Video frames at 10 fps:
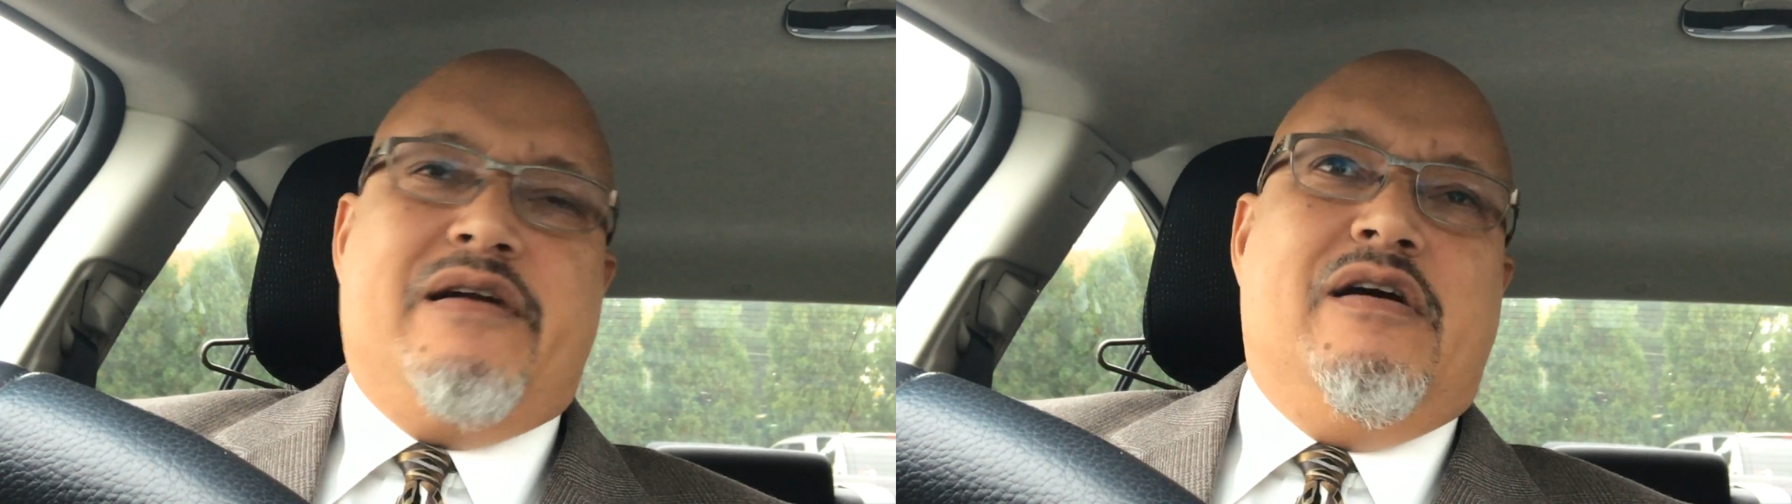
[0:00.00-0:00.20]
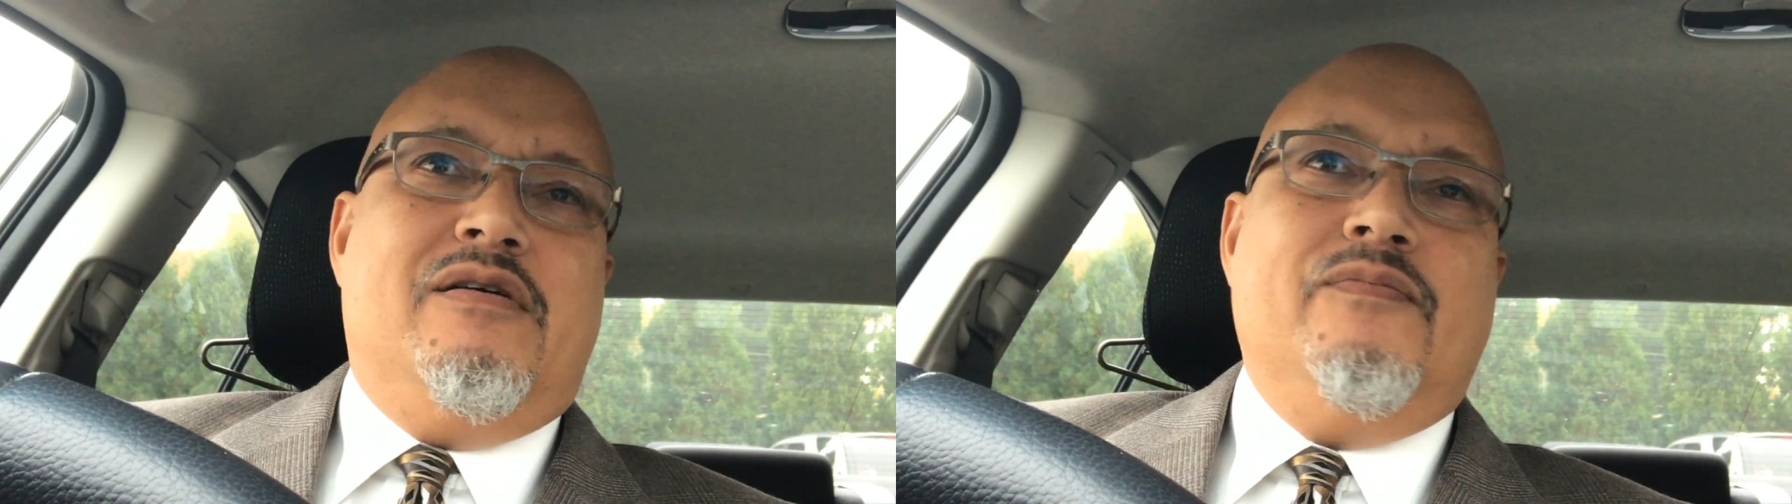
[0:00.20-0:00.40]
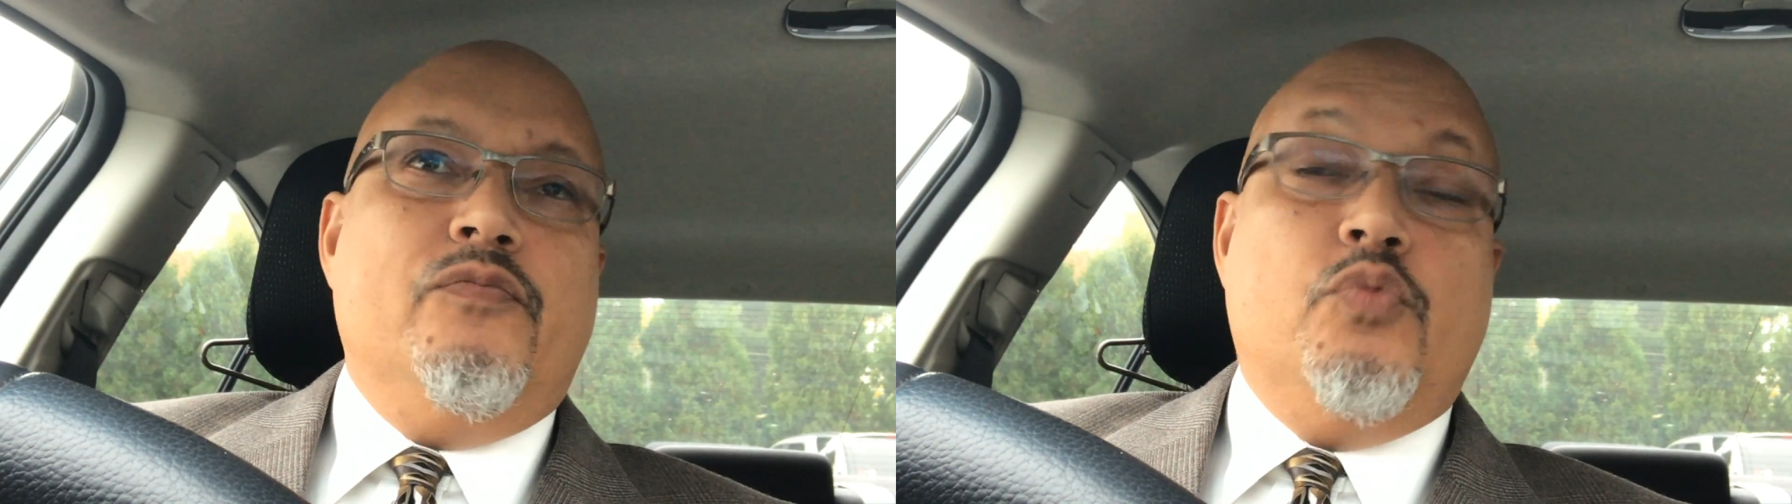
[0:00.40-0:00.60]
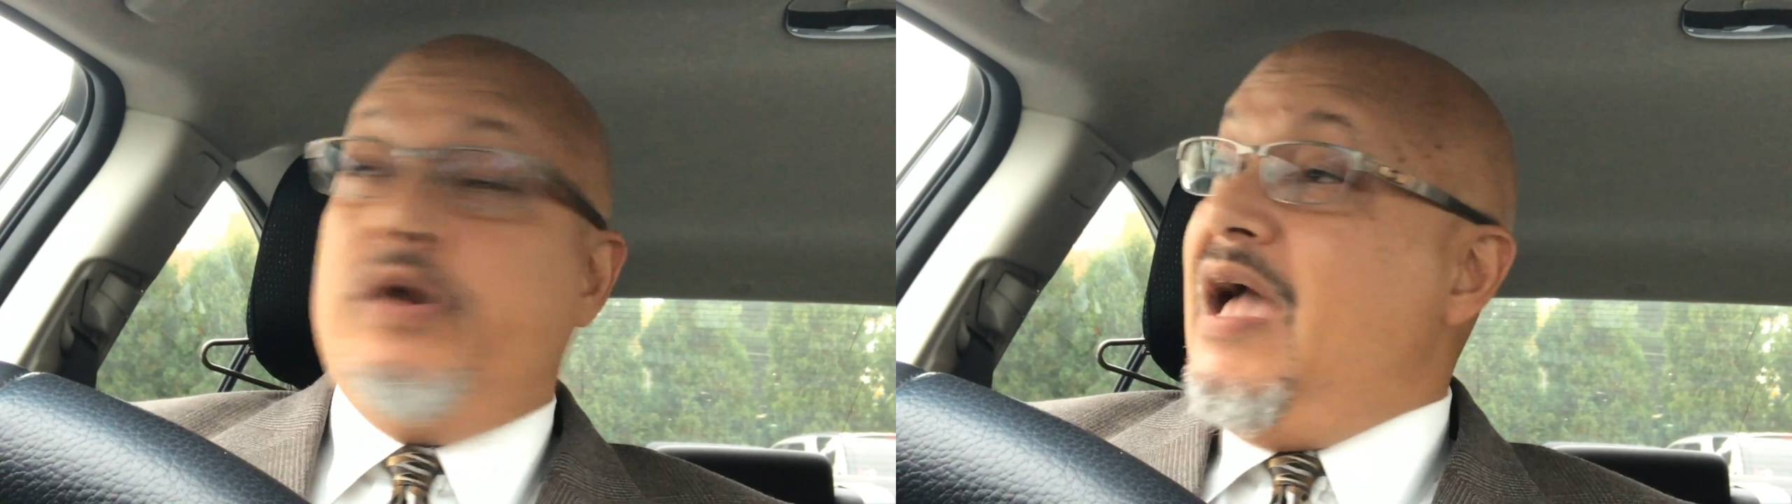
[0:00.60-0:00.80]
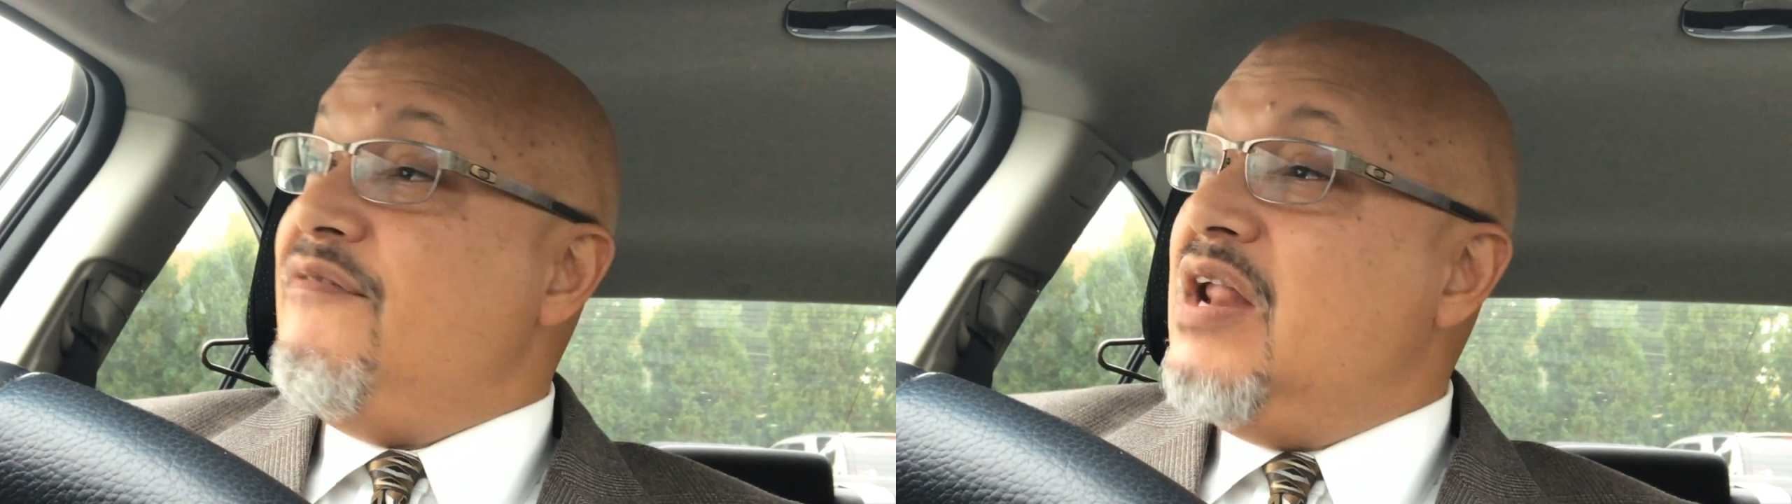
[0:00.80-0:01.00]
I don't know.
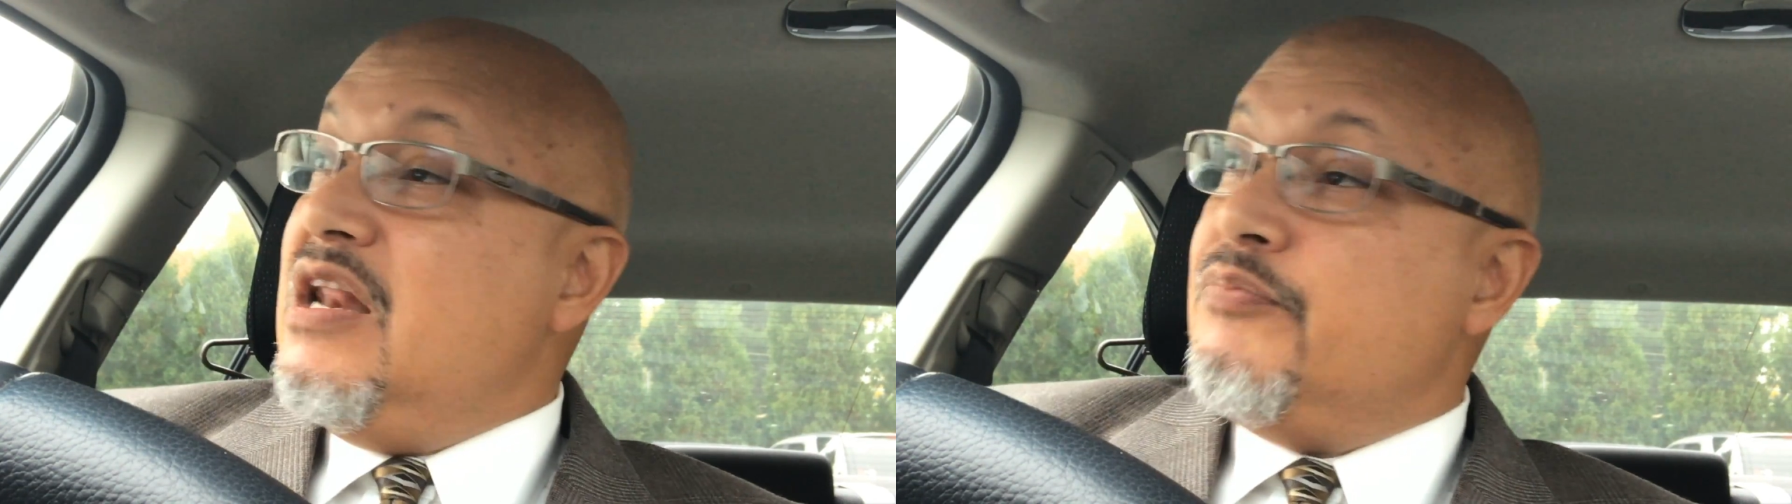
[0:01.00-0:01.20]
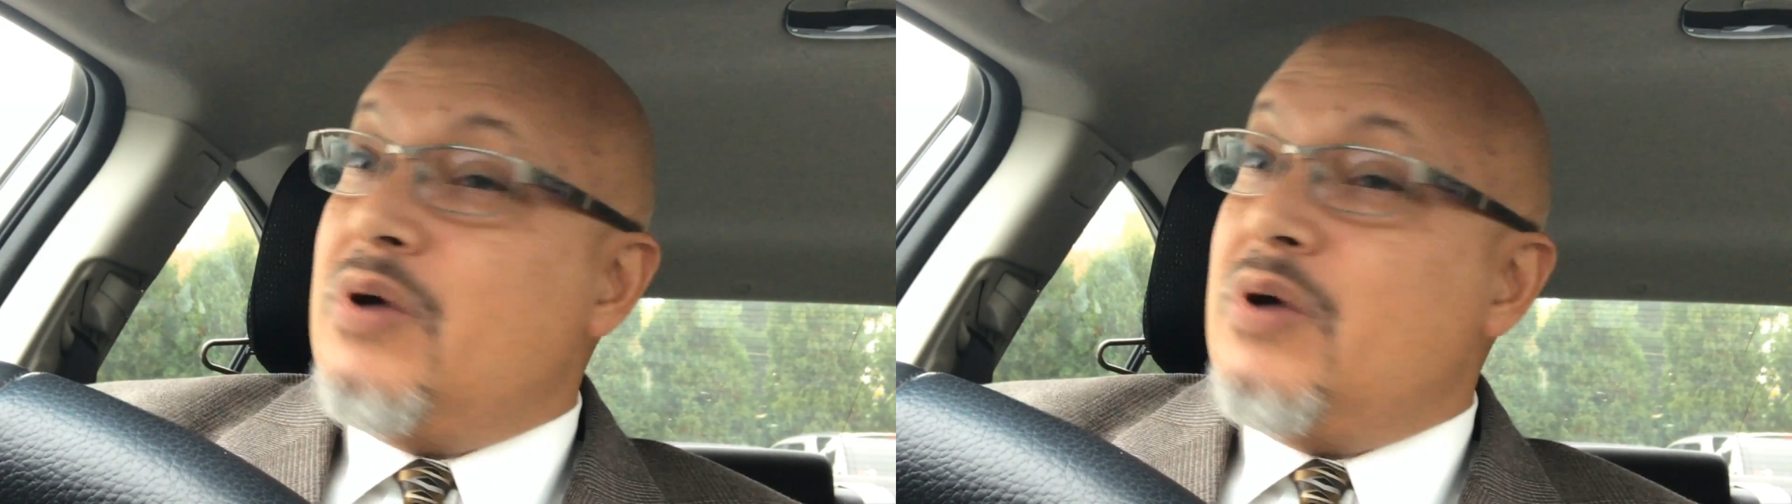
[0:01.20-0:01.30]
Were you having